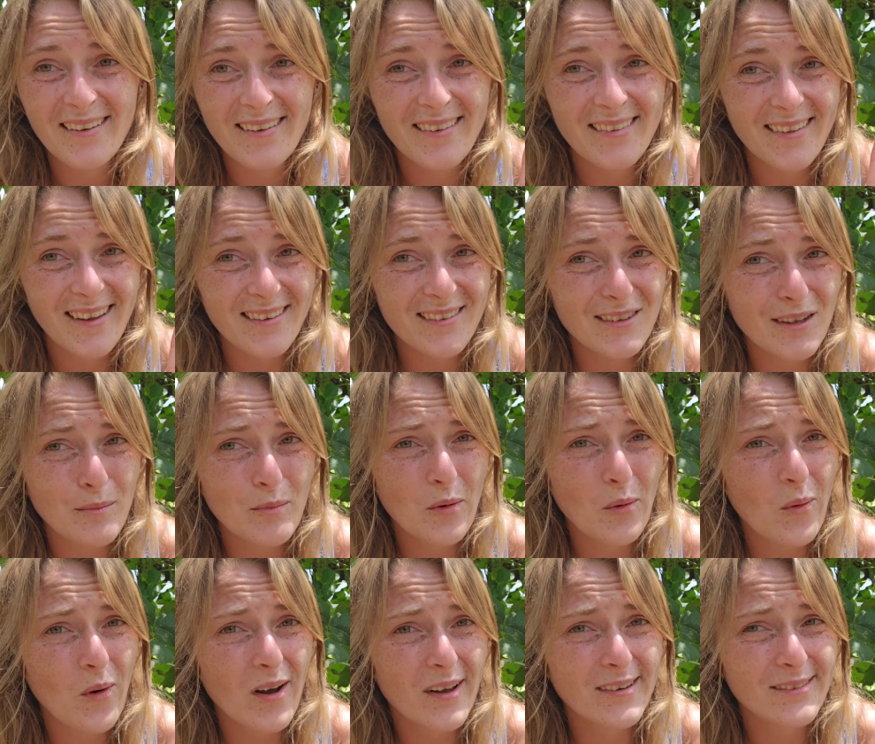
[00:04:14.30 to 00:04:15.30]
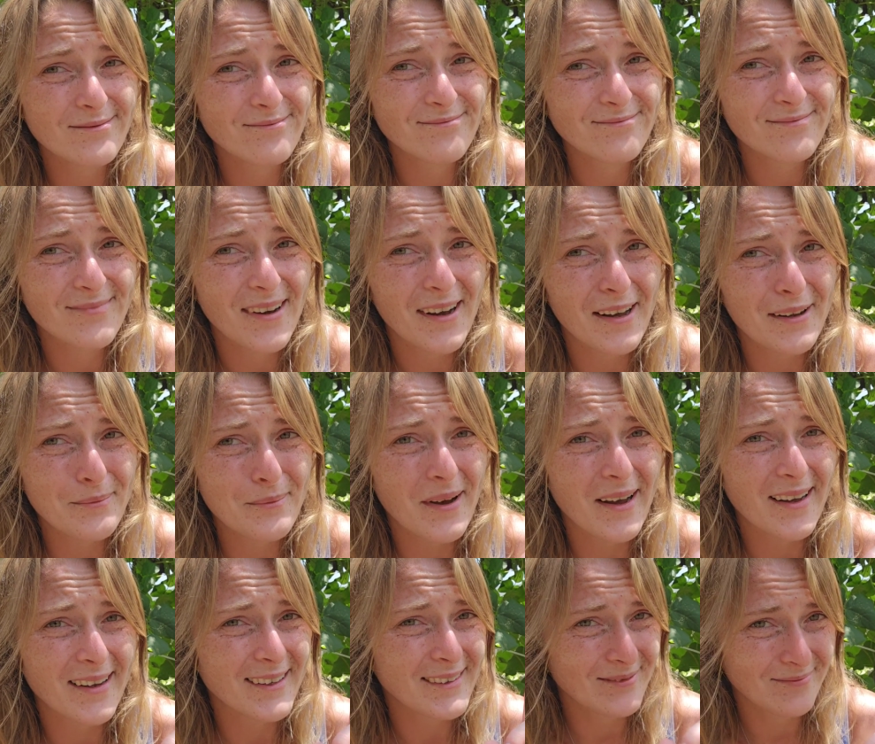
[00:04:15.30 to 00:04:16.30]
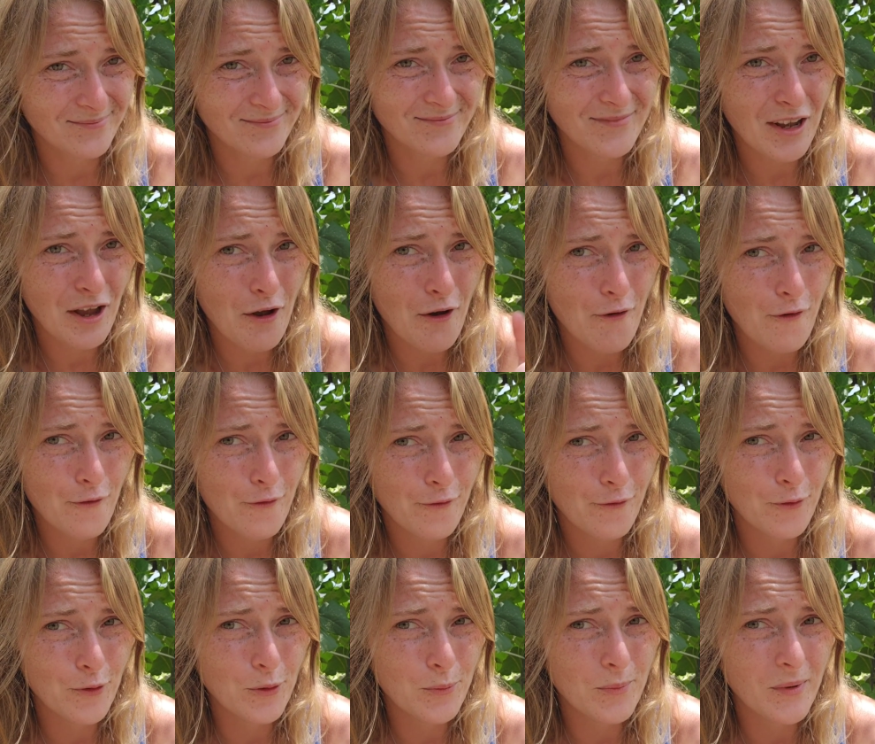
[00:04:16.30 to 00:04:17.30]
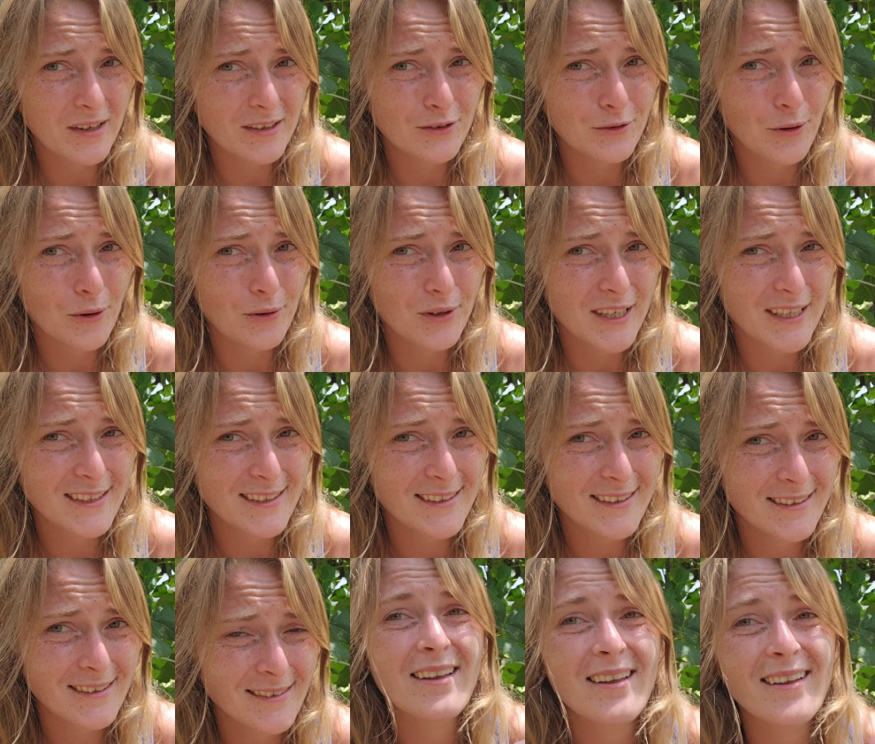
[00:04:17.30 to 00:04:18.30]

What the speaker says: that's number one on my fruit must grow list.